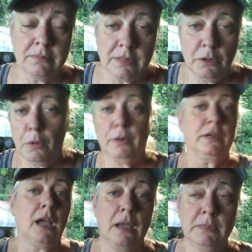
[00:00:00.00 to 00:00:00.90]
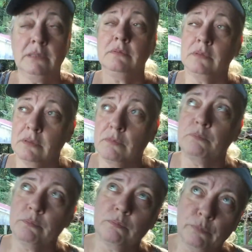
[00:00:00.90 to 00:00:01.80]
Or in common
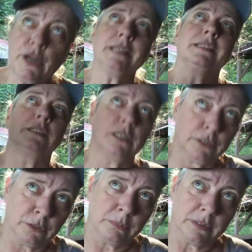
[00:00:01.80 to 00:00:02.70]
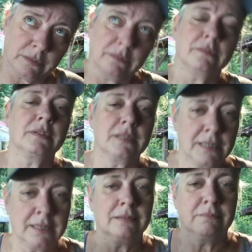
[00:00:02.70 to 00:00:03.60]
present terms,
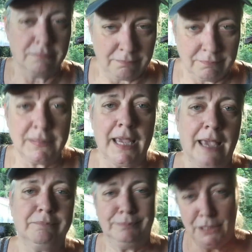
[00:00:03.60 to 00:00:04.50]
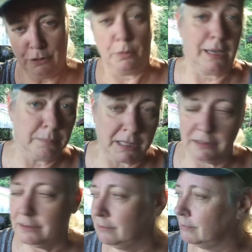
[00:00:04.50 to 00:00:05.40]
and yeah, you know what I meant.
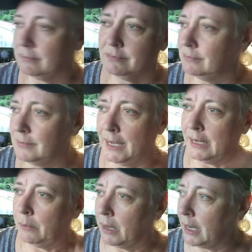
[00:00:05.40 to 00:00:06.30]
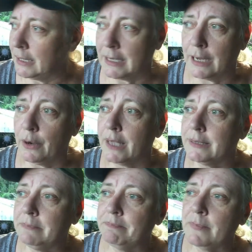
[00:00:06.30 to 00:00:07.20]
Anyway, I
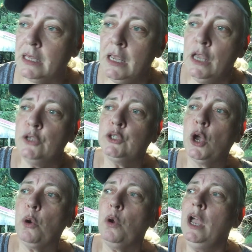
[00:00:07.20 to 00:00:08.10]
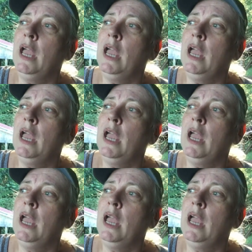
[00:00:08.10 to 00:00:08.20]
digress. So